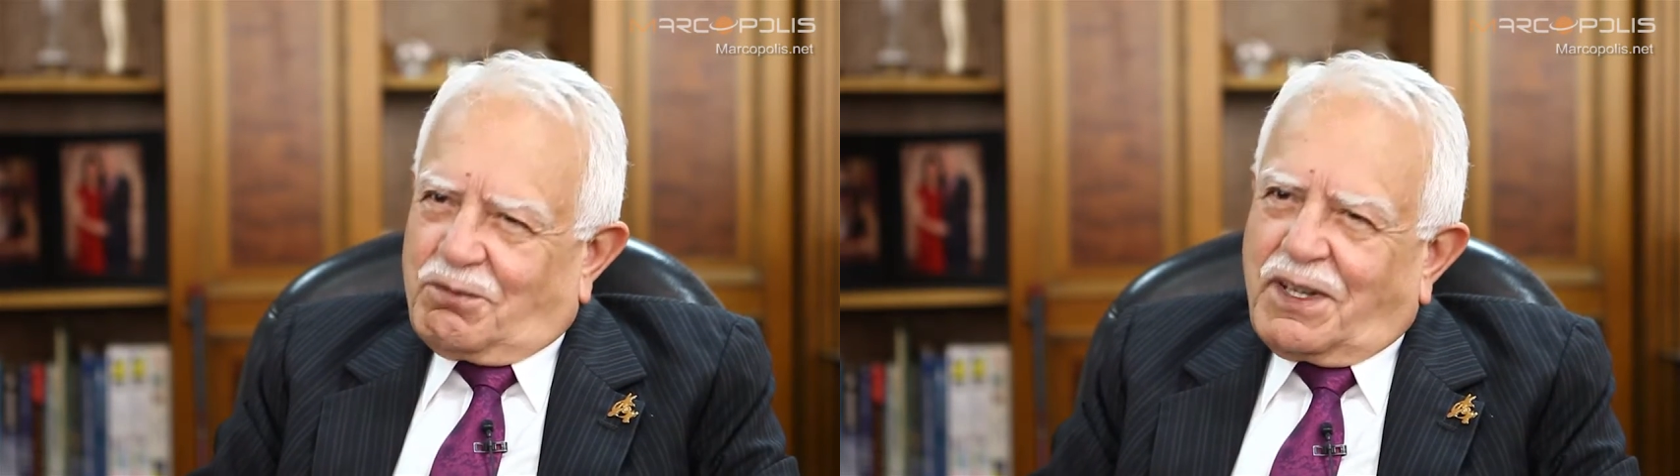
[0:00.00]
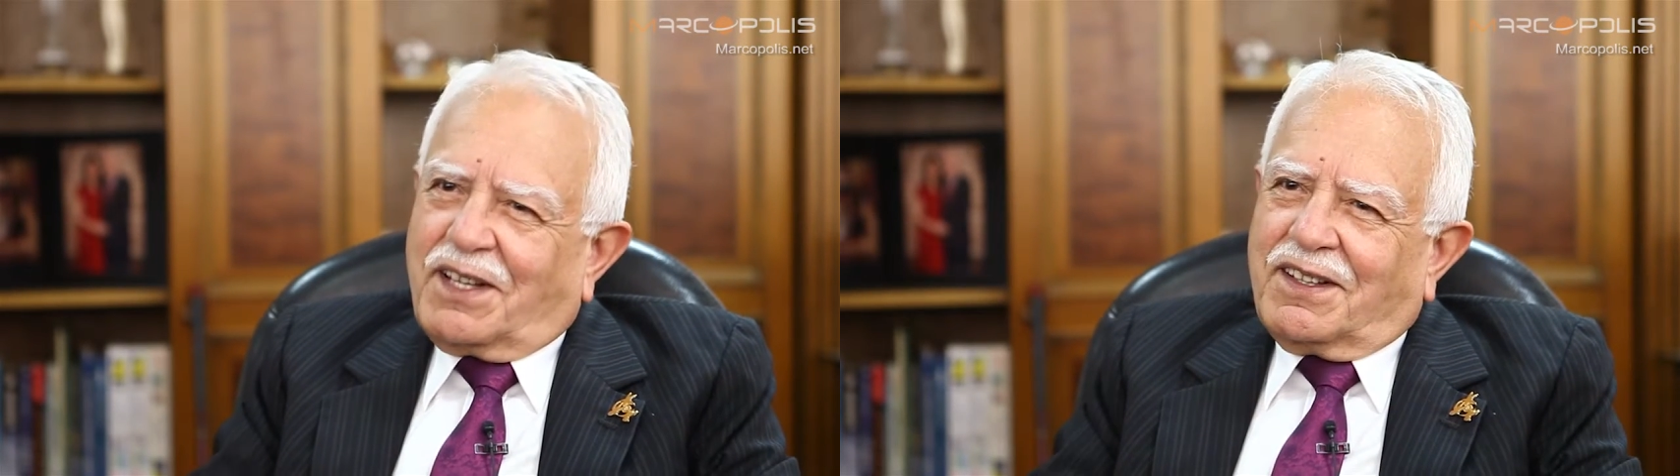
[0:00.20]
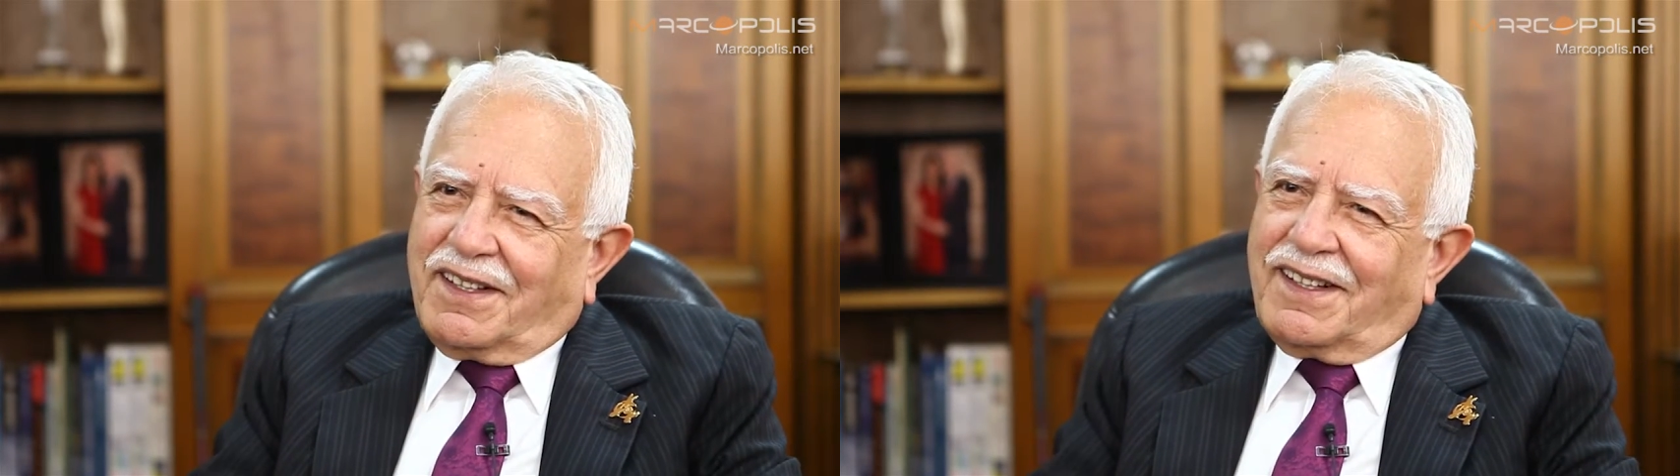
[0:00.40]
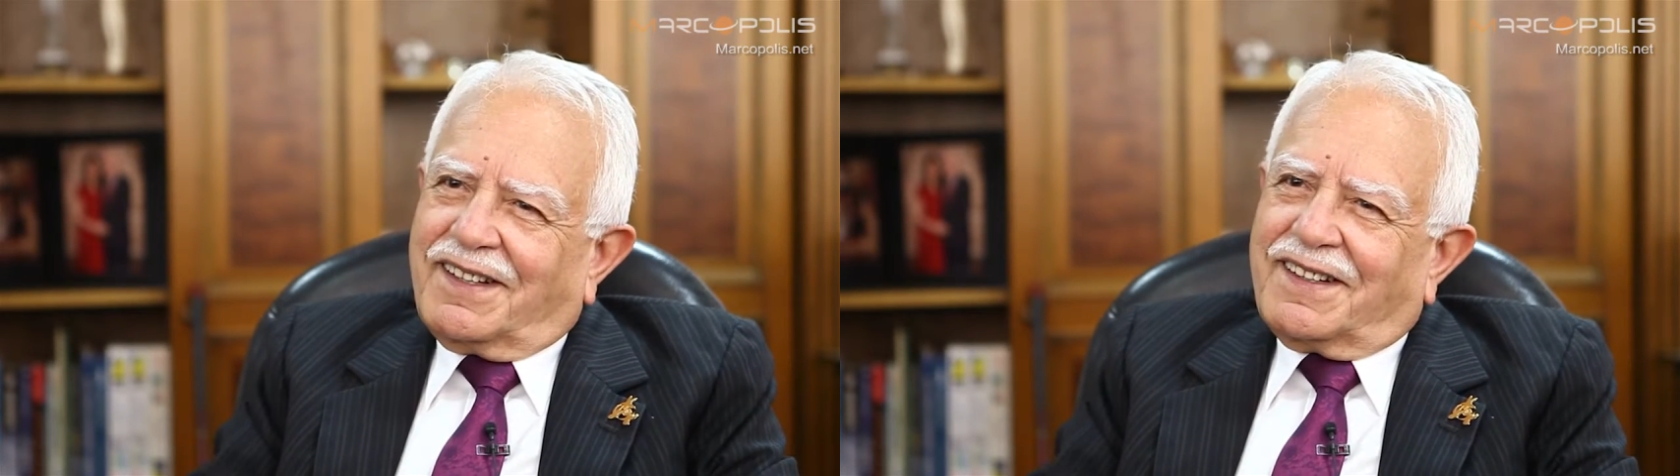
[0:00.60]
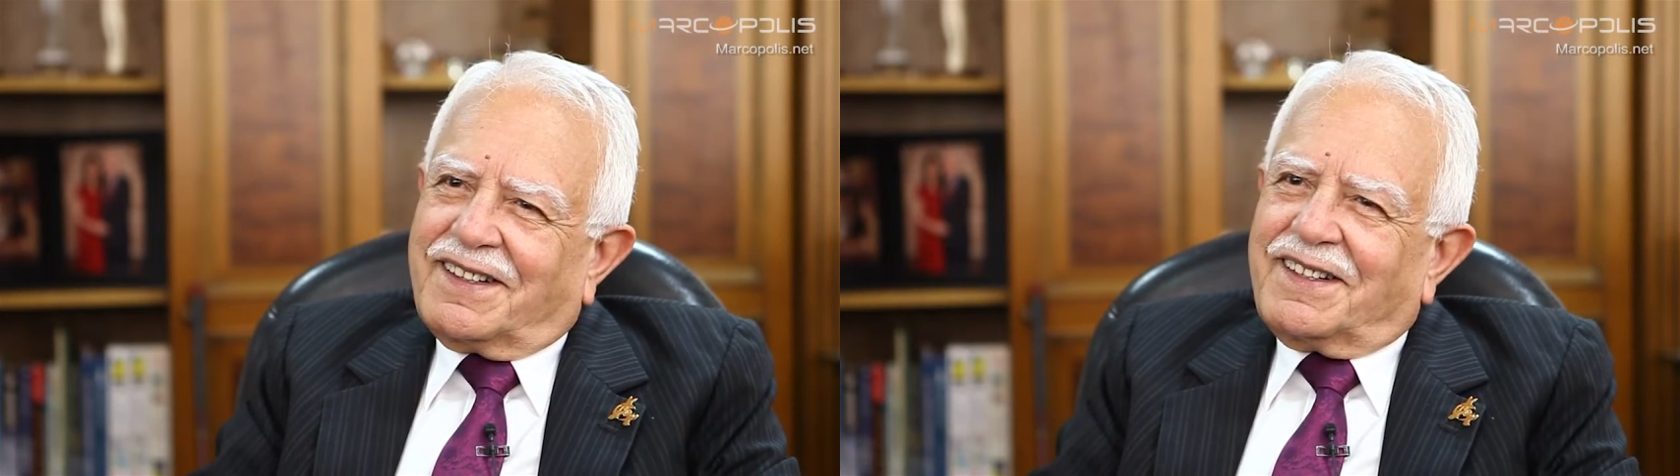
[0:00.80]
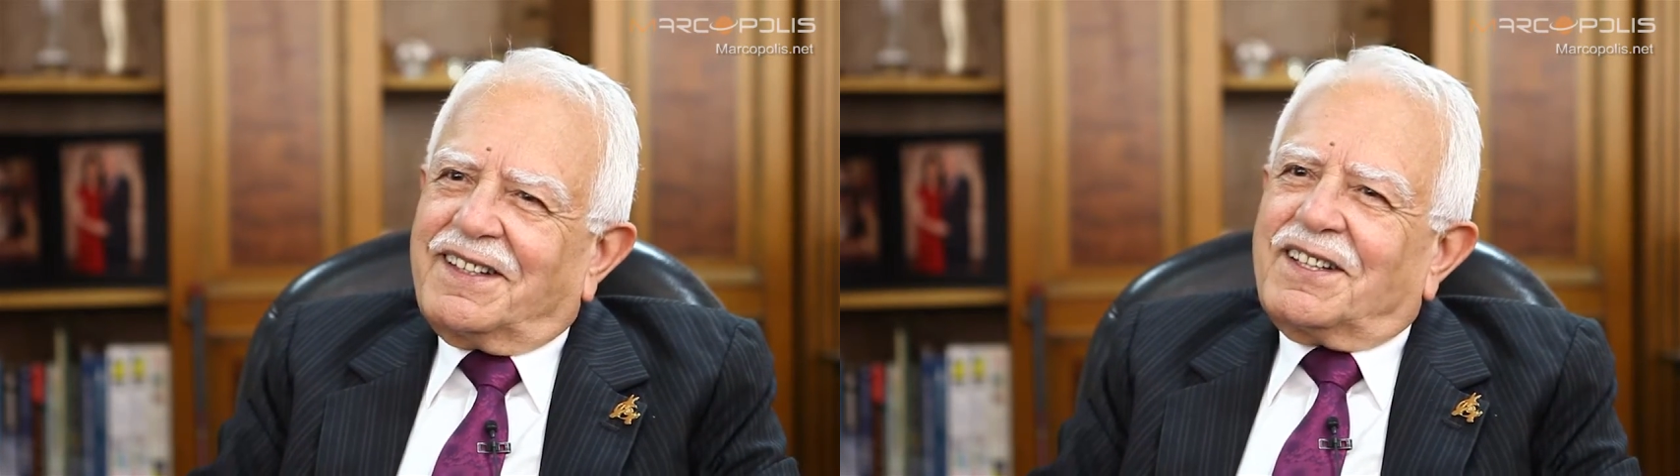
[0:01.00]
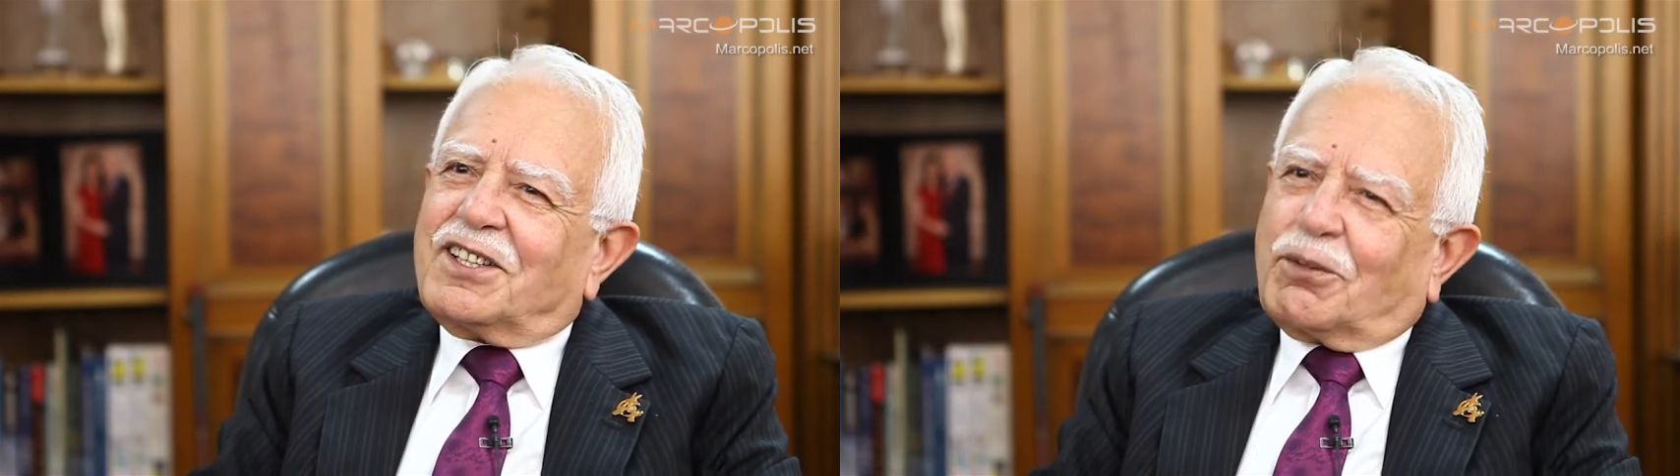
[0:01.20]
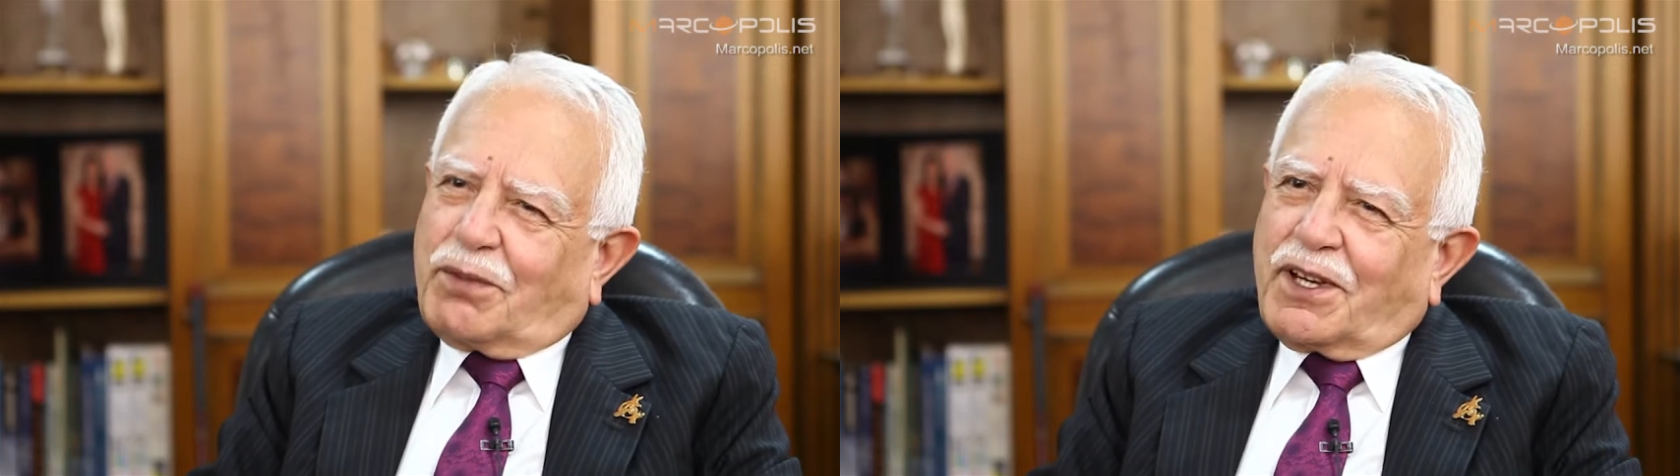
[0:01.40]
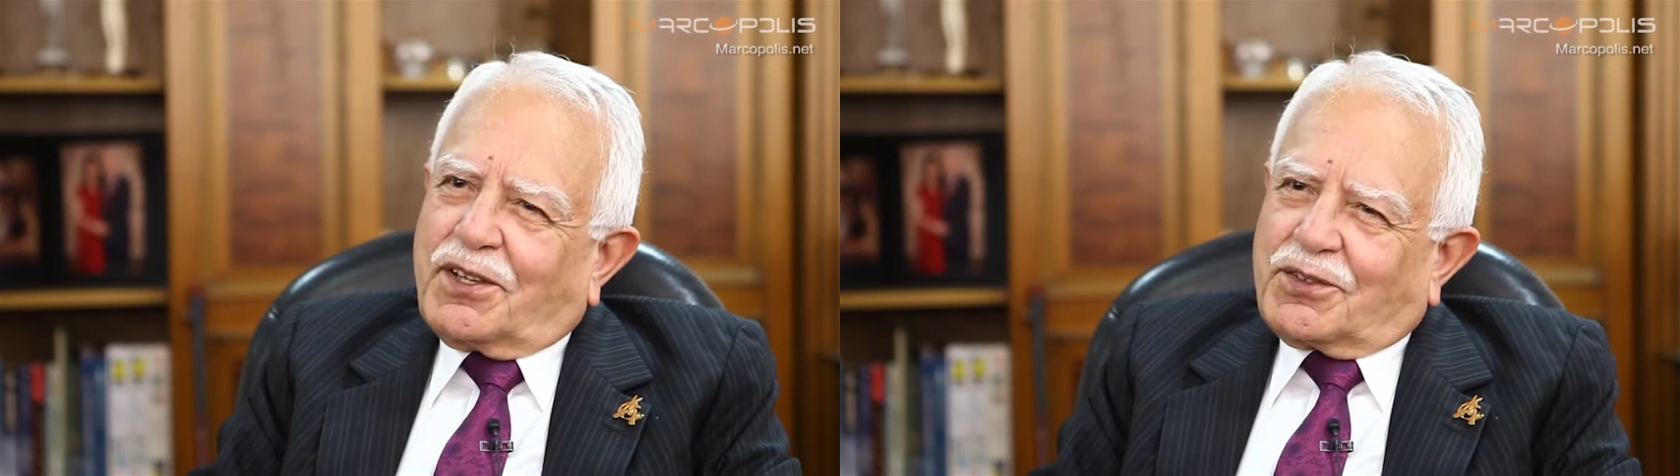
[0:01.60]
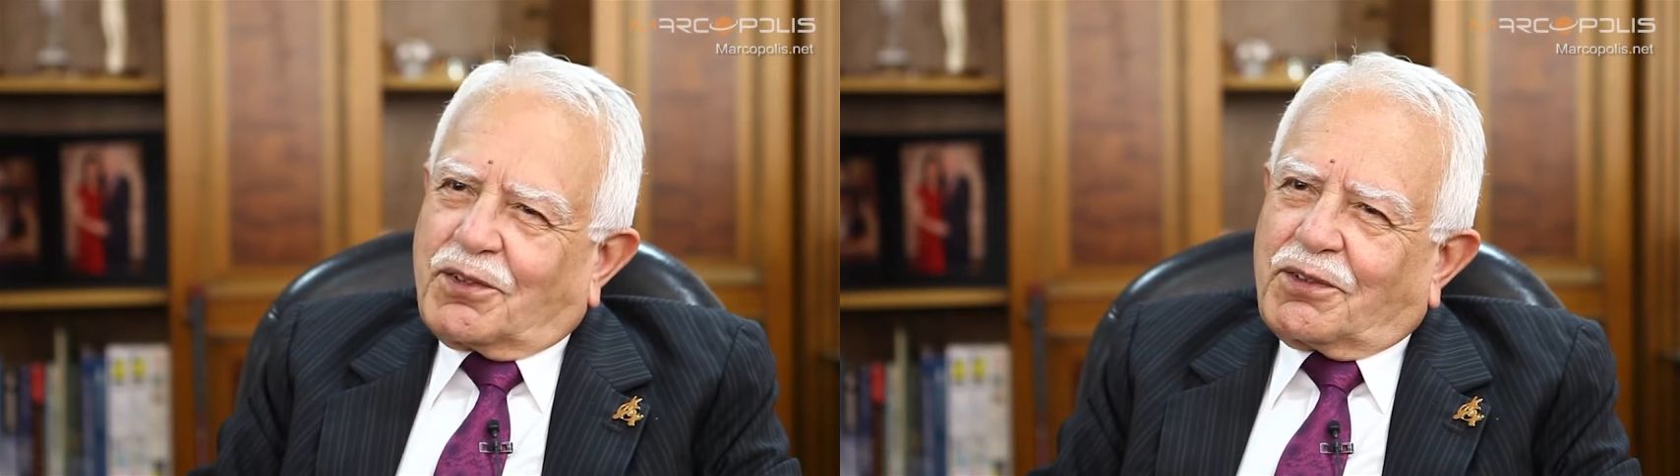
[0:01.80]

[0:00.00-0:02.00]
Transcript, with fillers: being uh, the biggest